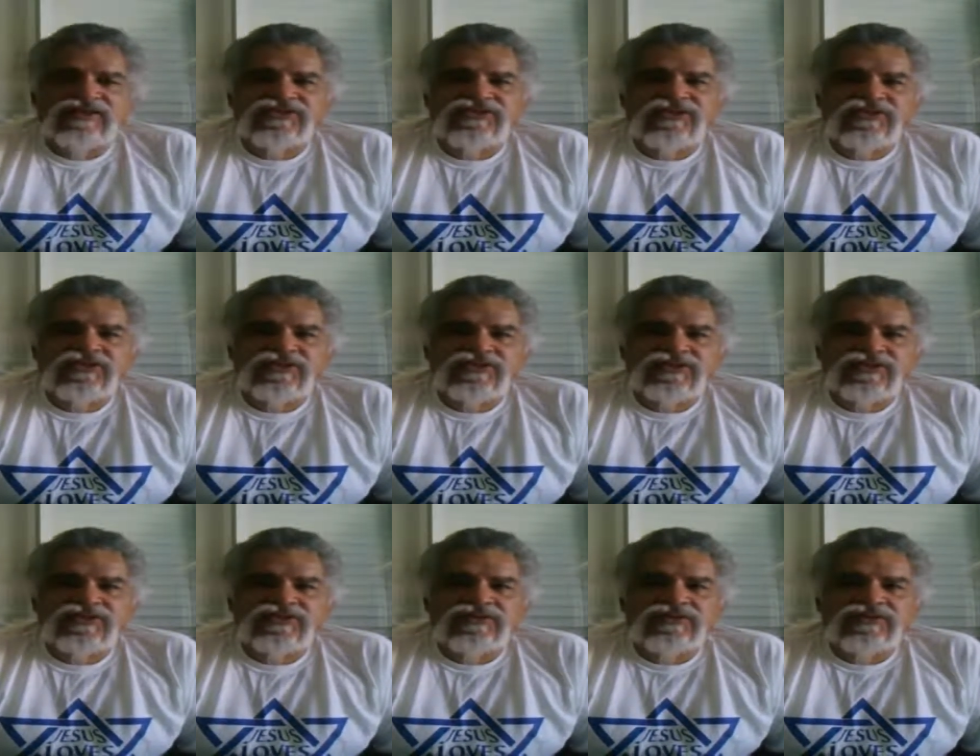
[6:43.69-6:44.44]
and
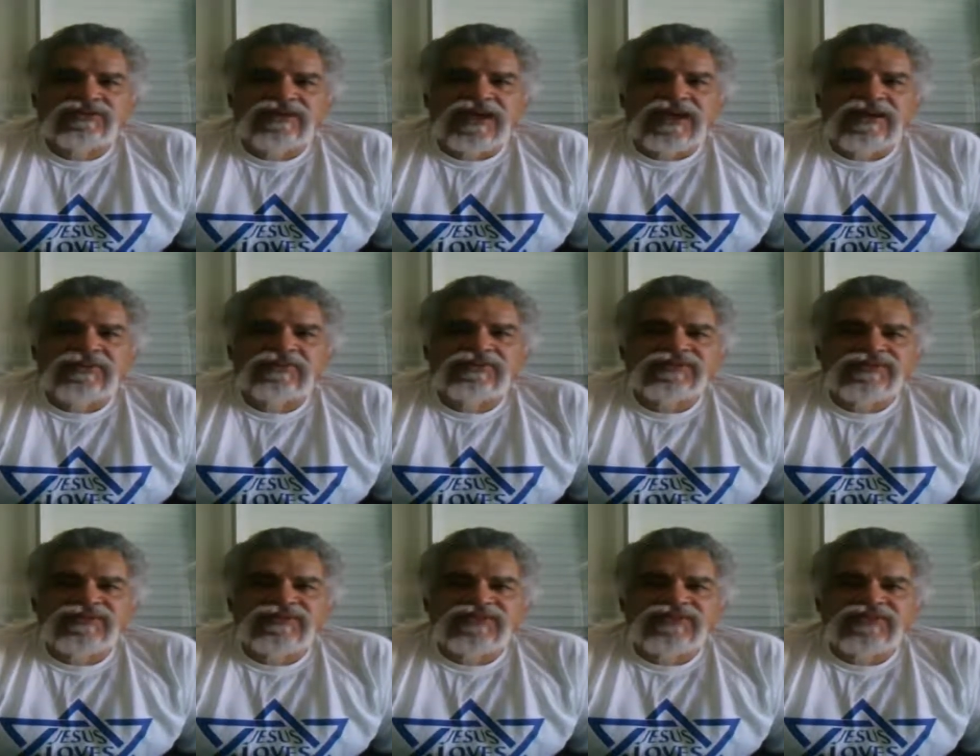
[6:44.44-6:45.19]
because
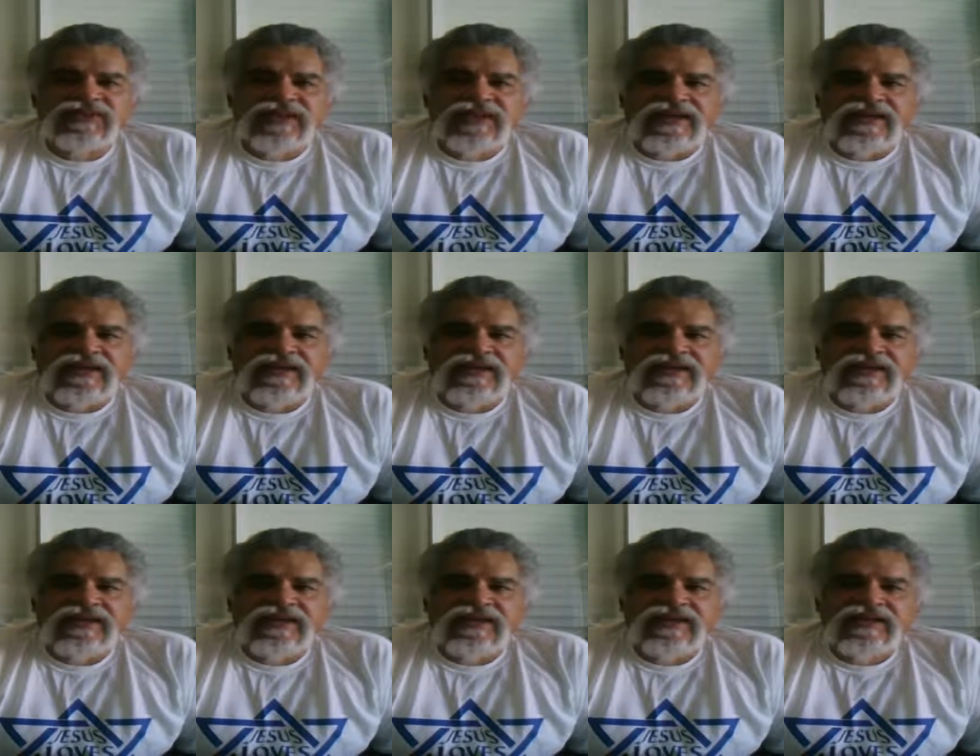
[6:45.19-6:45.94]
I would
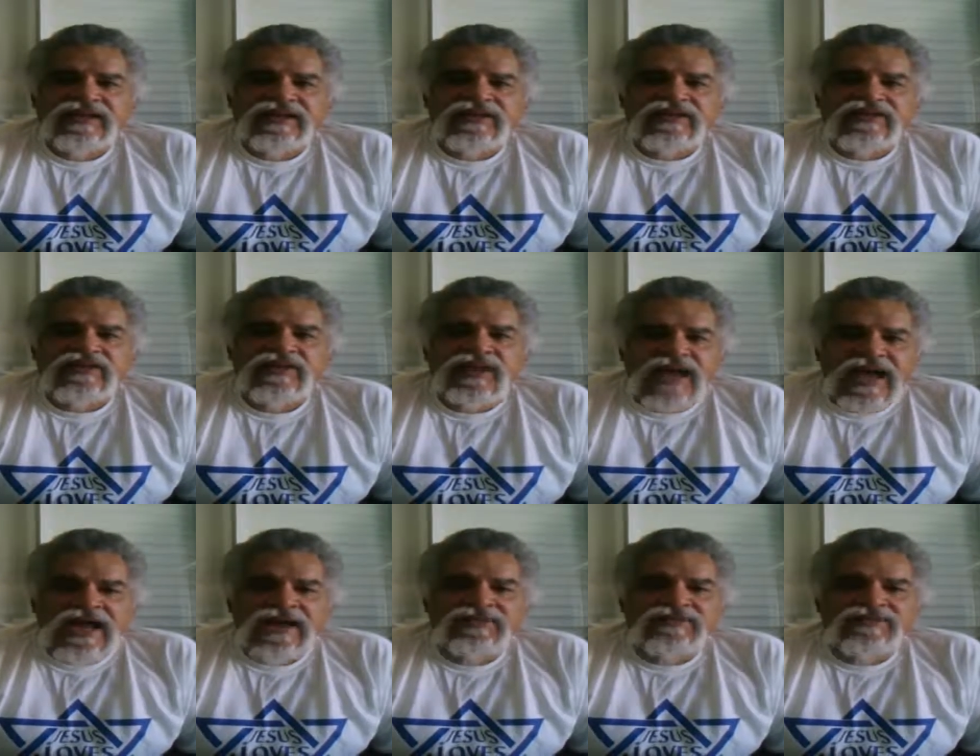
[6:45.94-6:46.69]
say
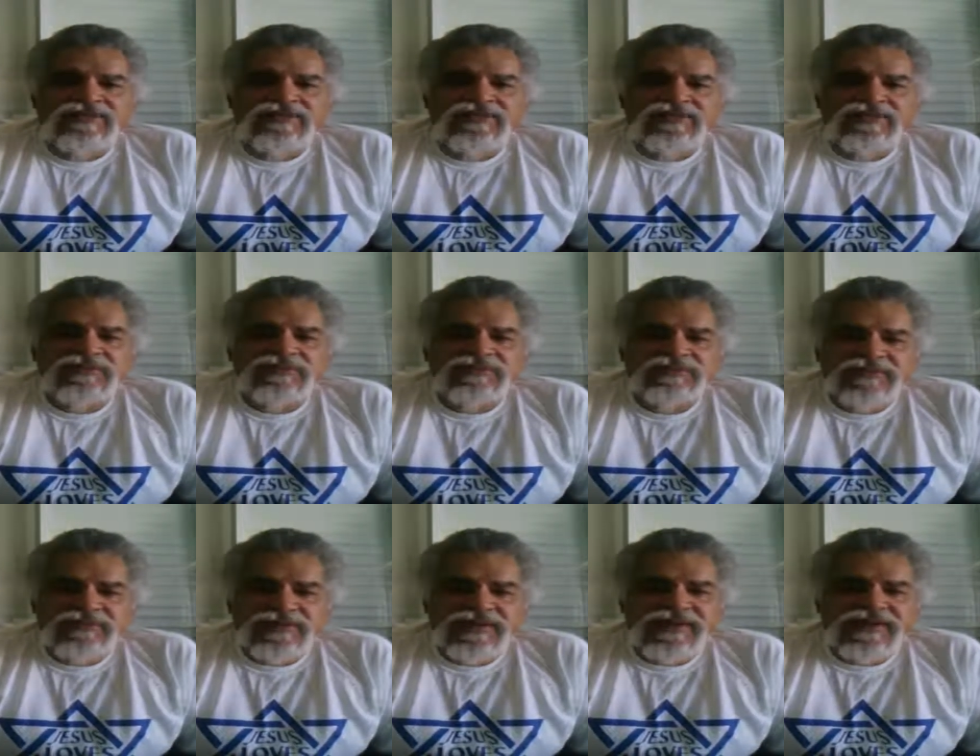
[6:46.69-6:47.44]
you
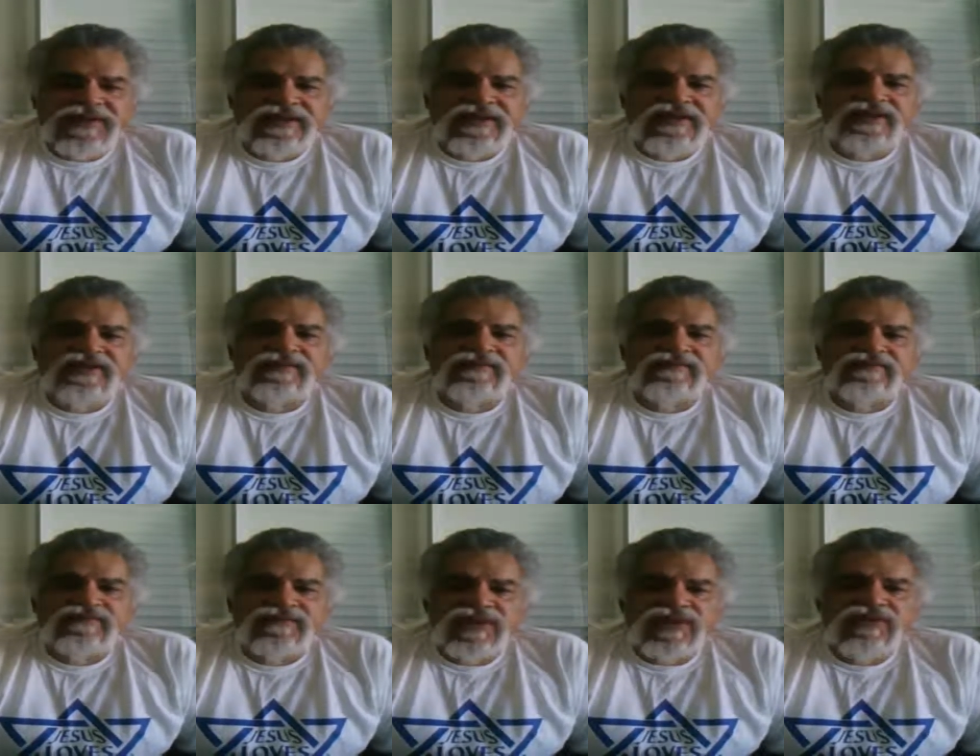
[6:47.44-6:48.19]
have to
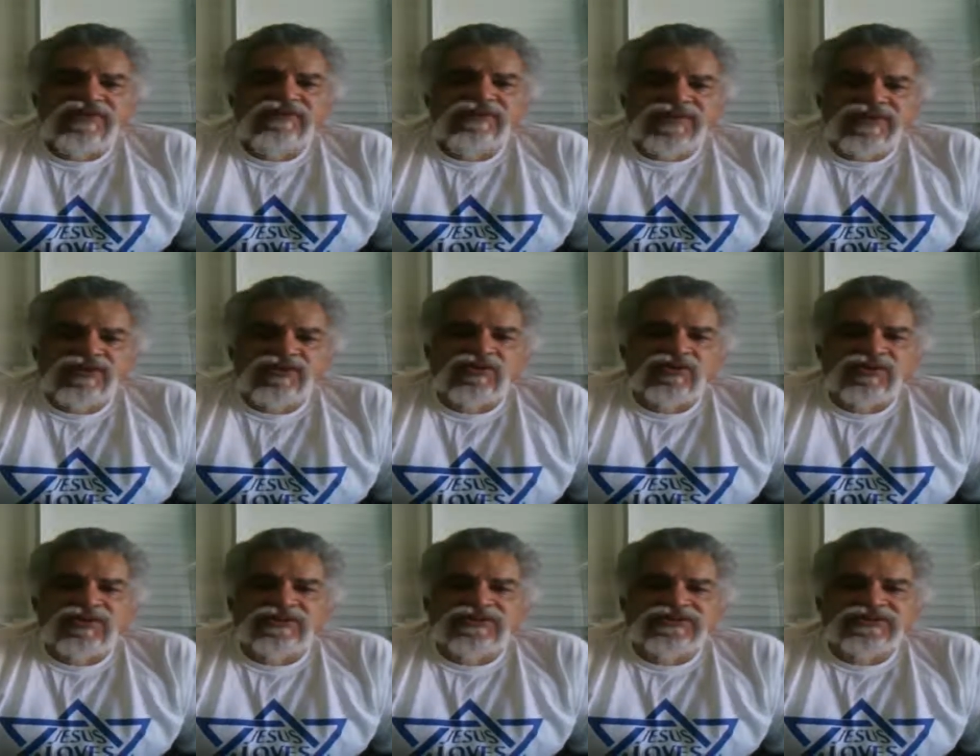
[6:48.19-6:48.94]
be
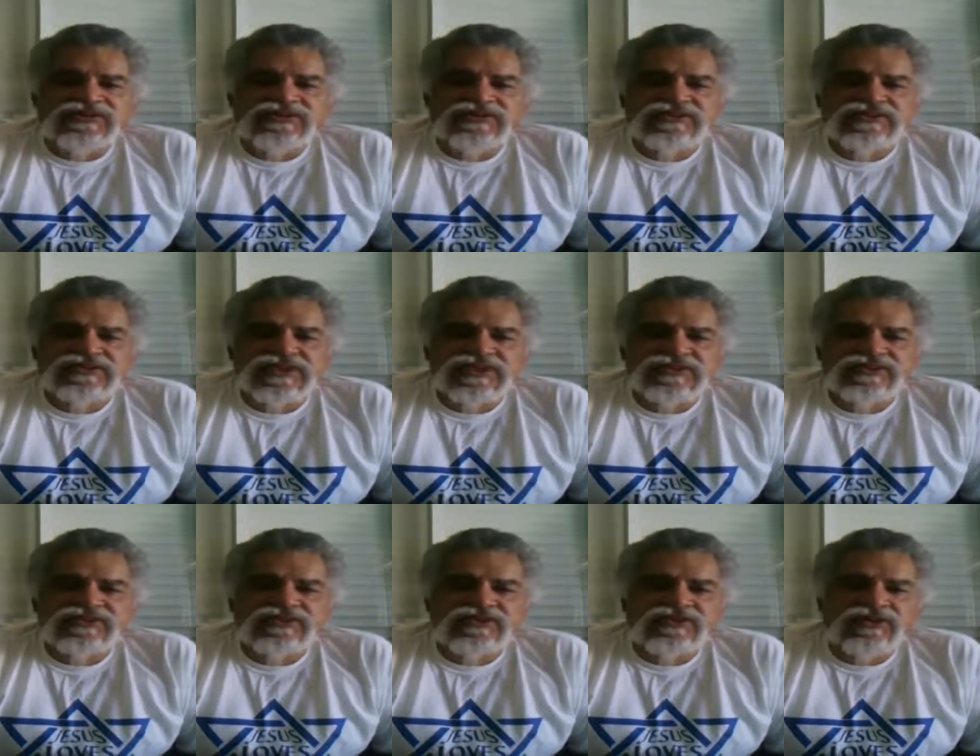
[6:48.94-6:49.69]
very
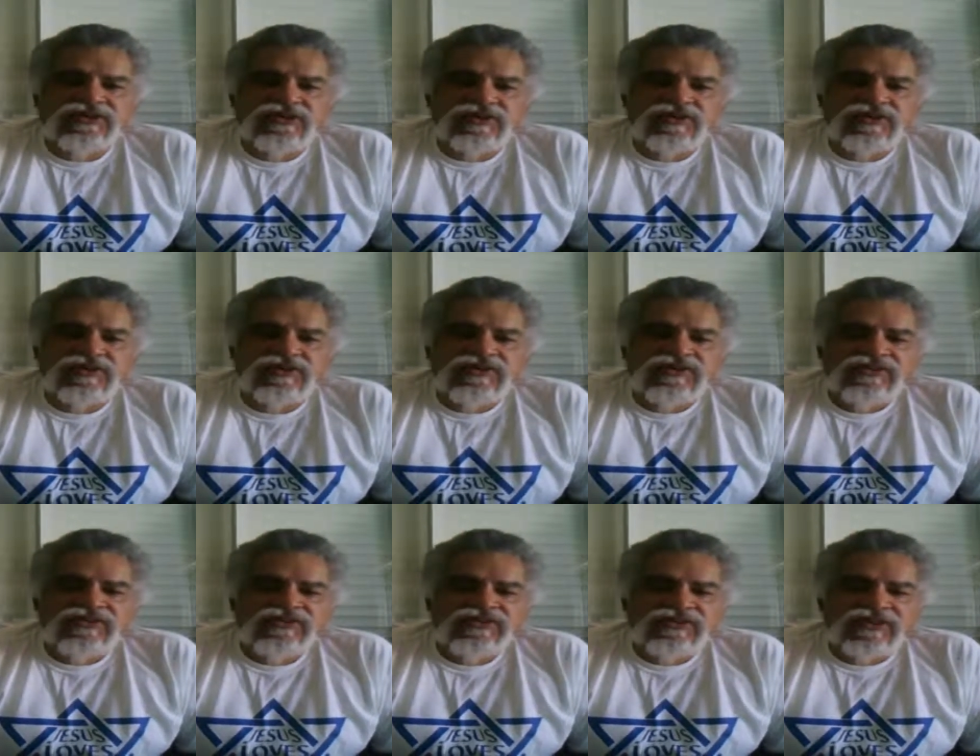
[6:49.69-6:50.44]
cautious that
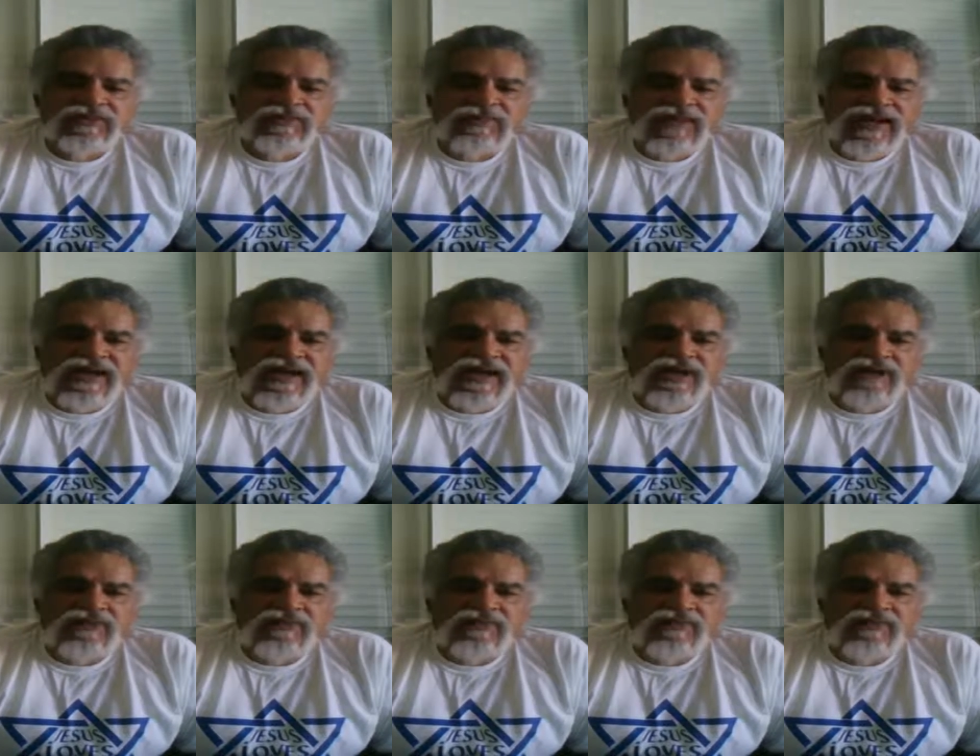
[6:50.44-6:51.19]
you don't
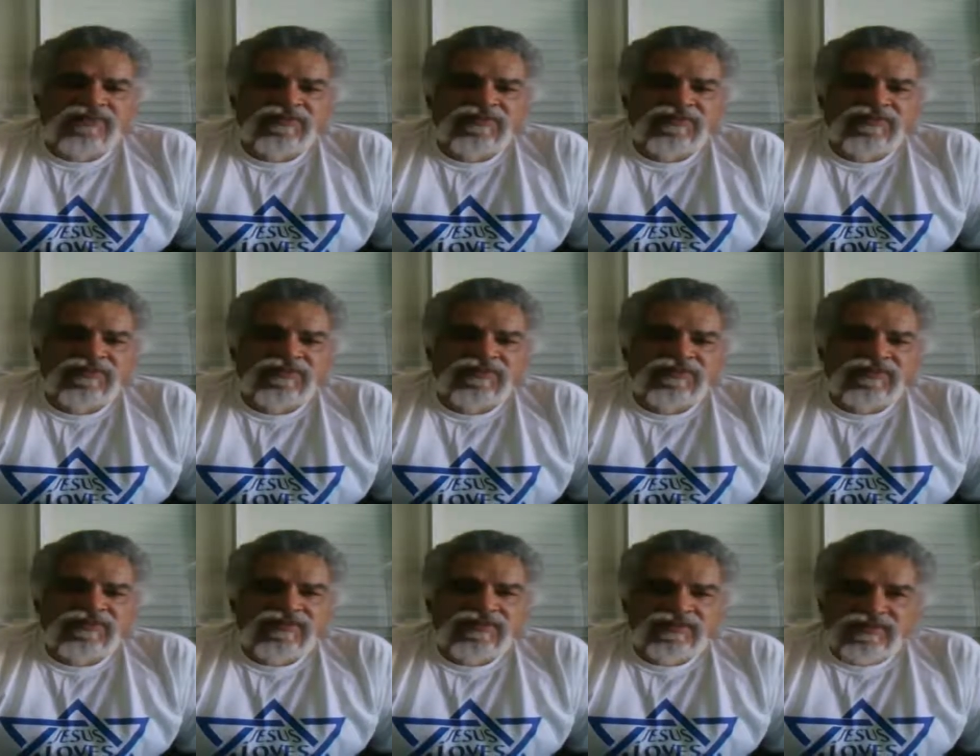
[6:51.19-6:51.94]

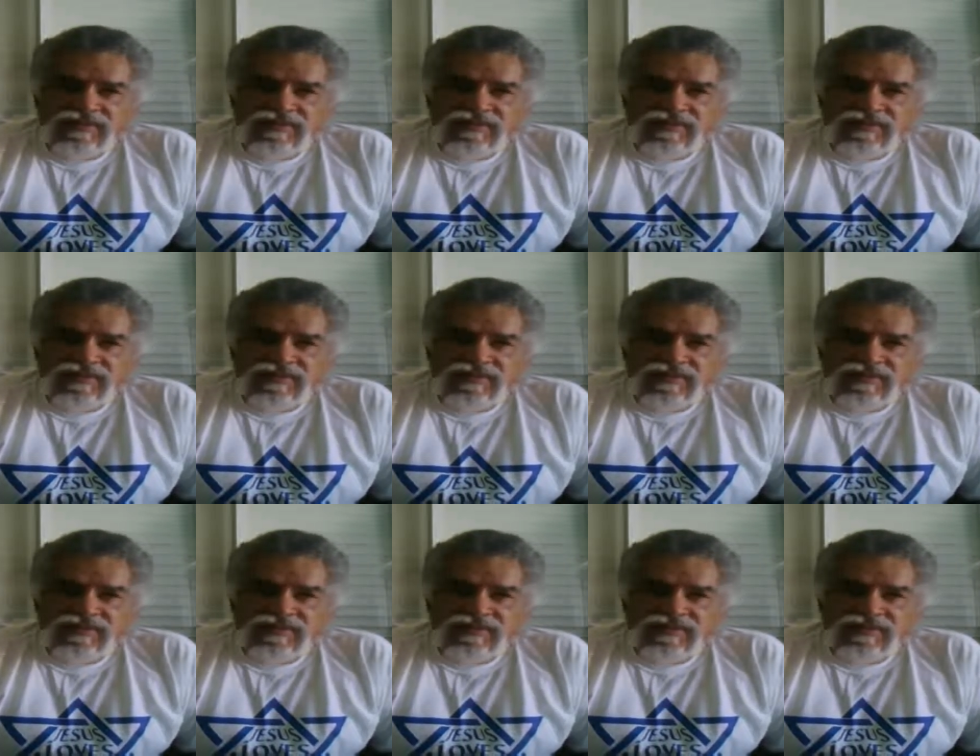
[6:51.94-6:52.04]
somehow